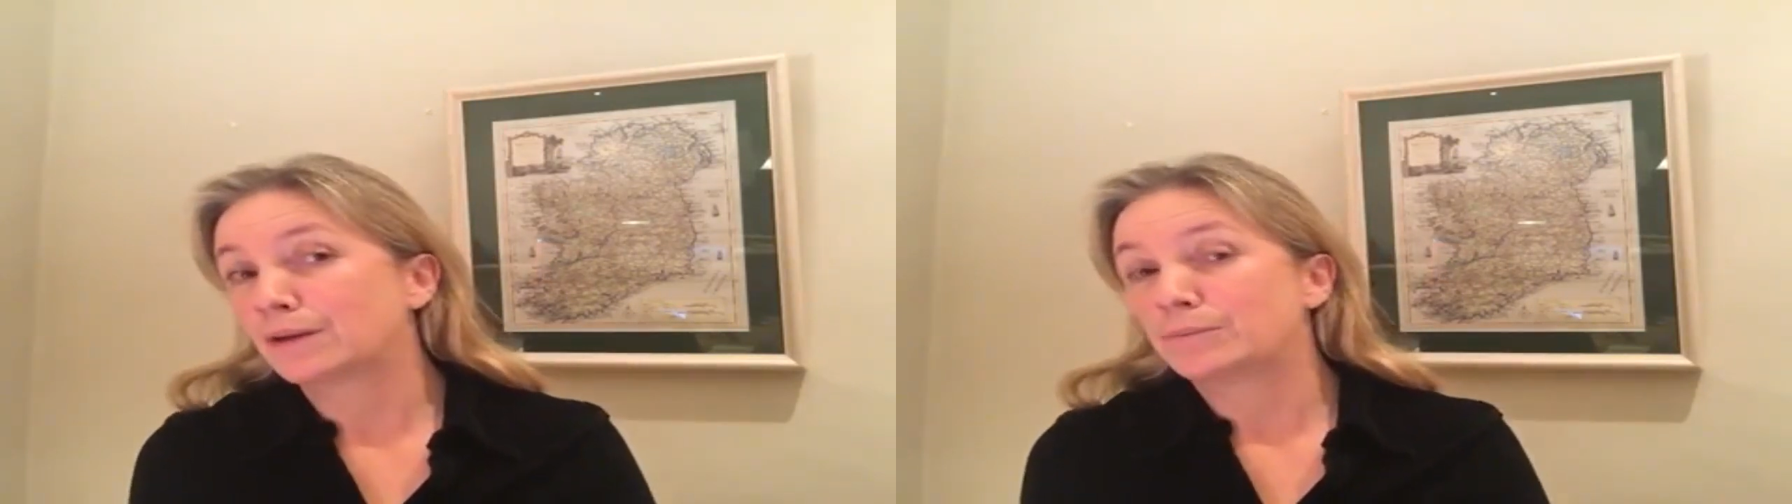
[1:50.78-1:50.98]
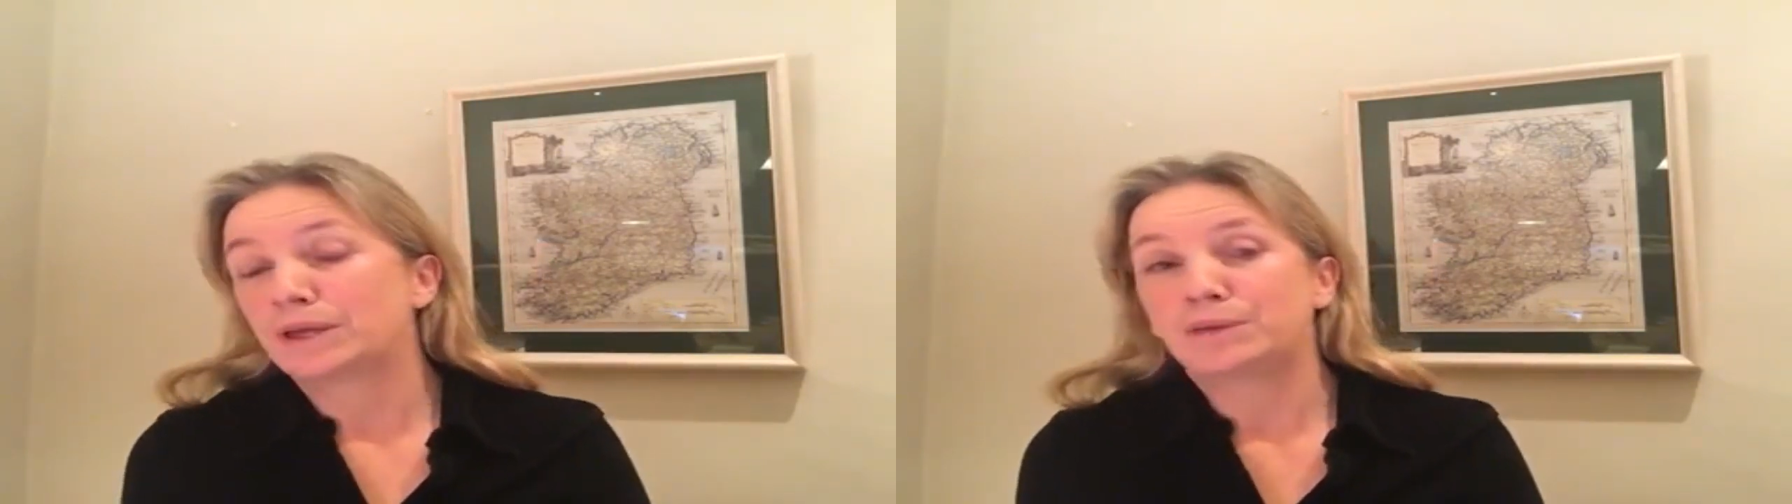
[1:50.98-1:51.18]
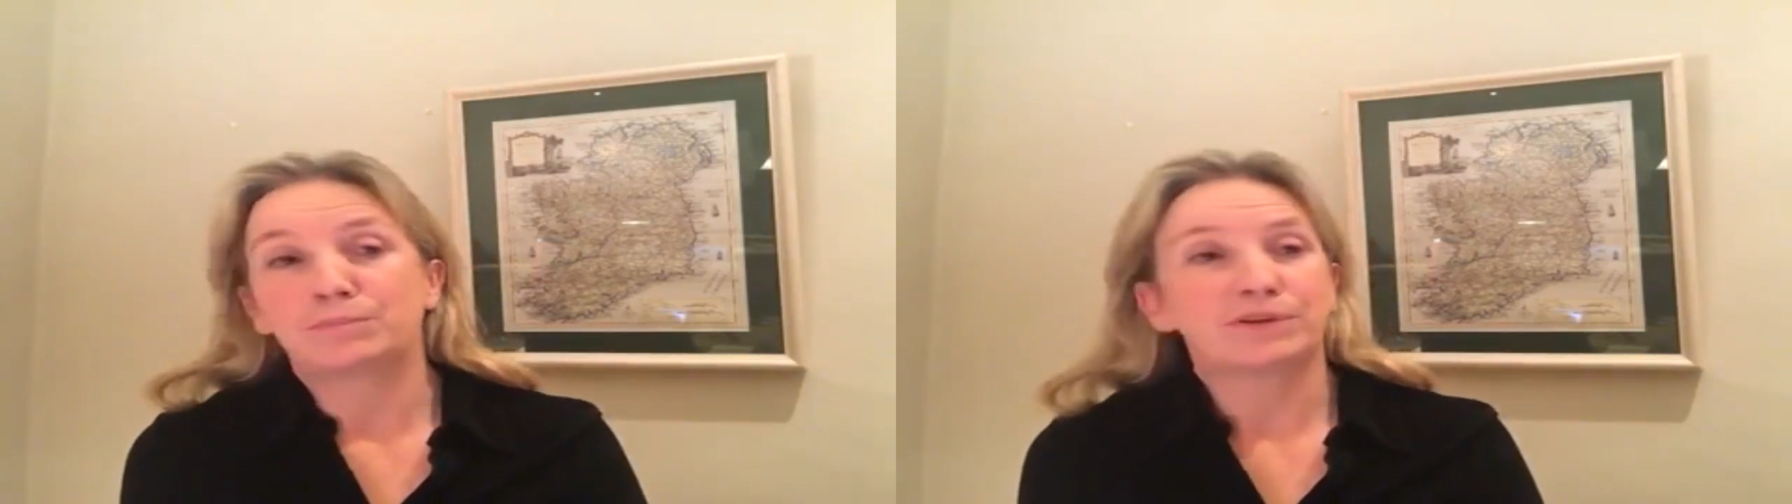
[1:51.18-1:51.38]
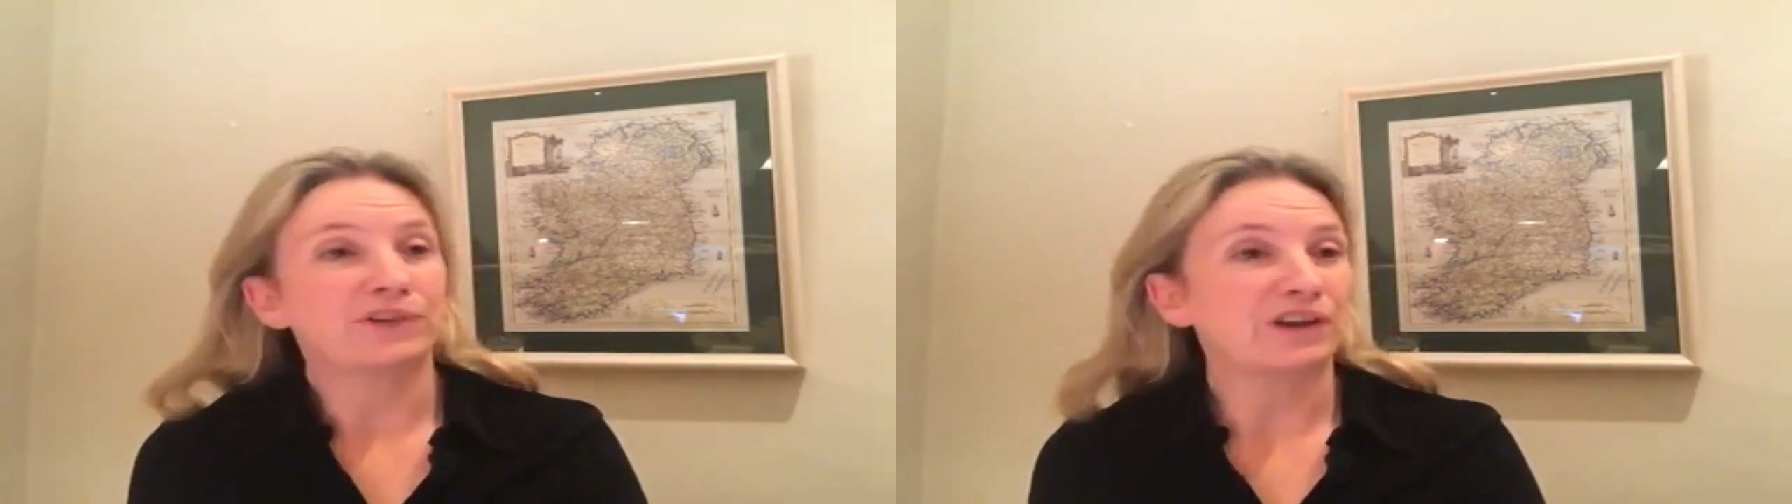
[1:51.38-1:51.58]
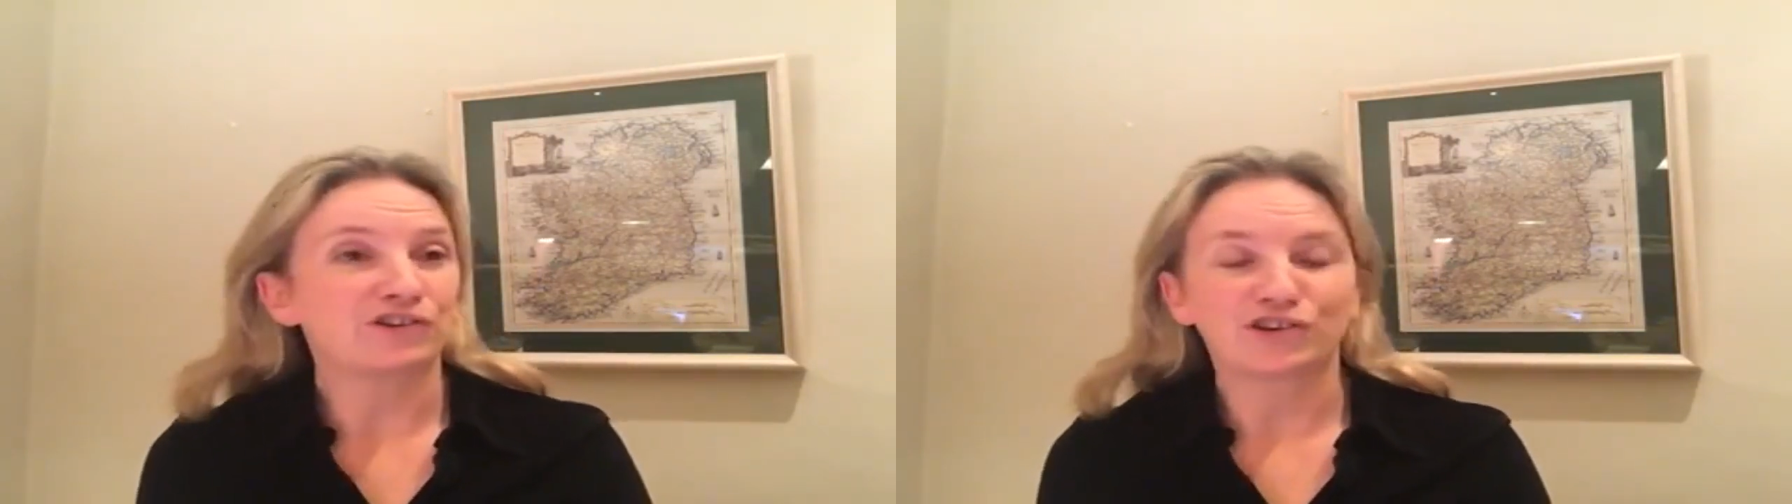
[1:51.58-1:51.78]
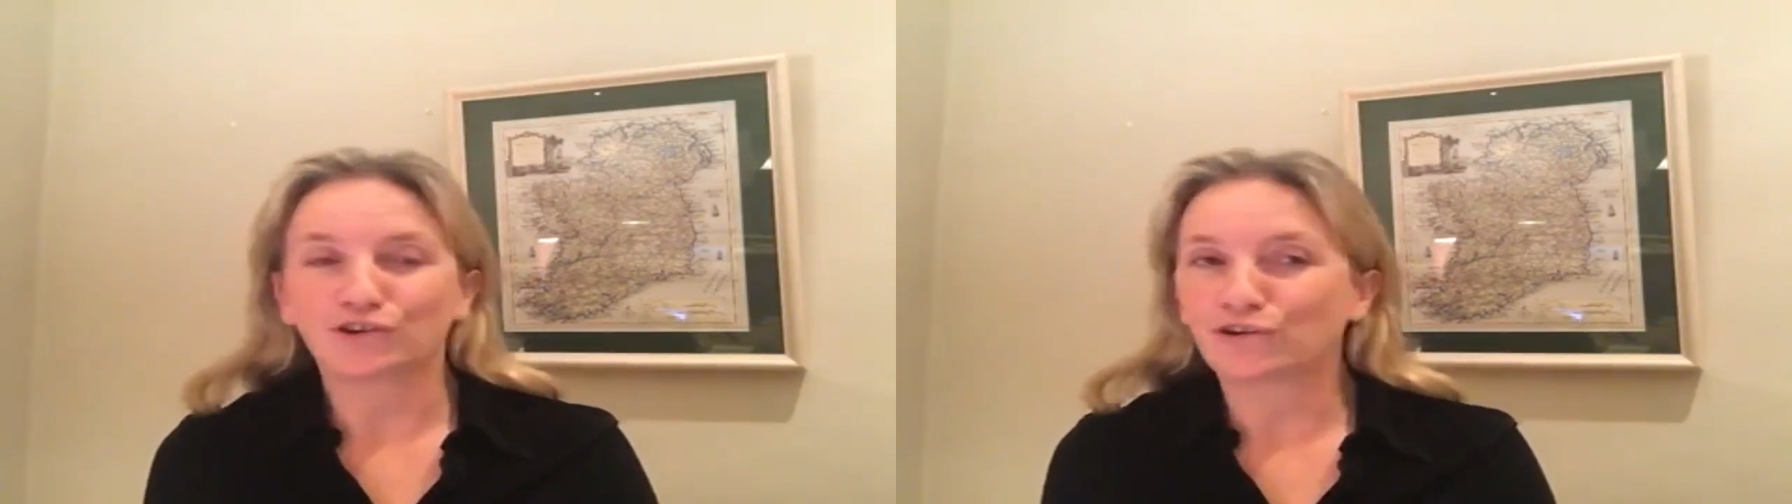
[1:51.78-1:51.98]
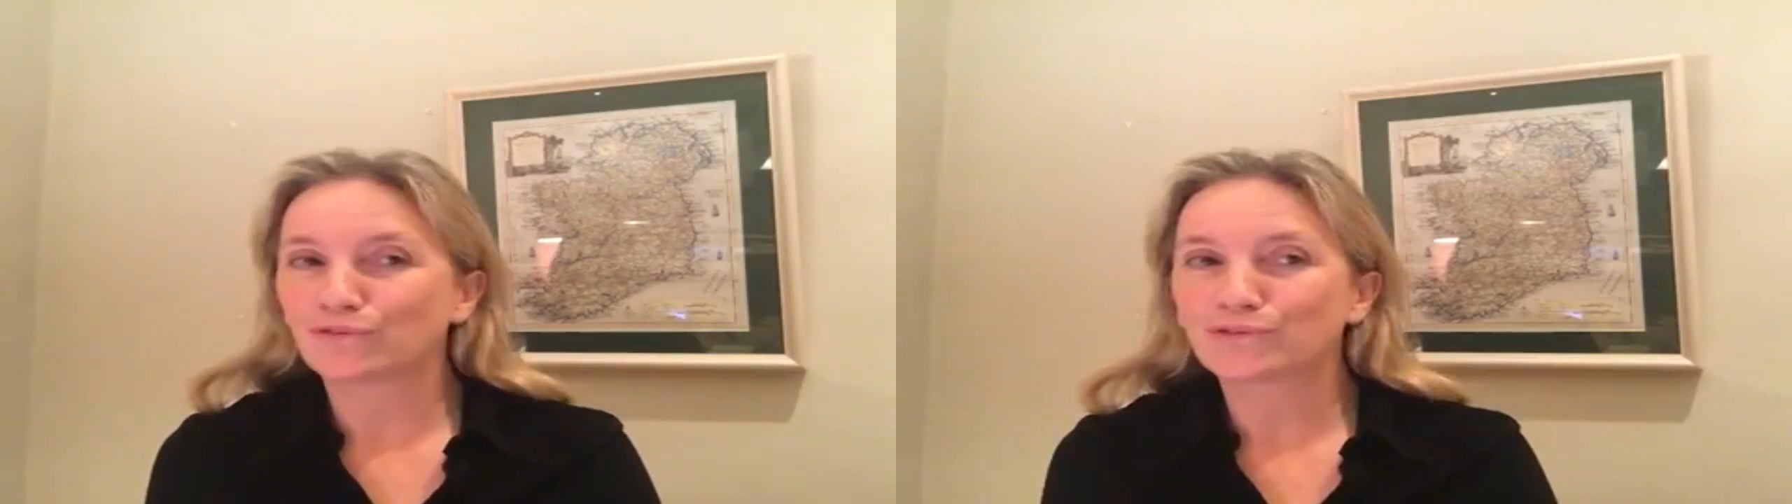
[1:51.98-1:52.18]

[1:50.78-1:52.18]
people dashing off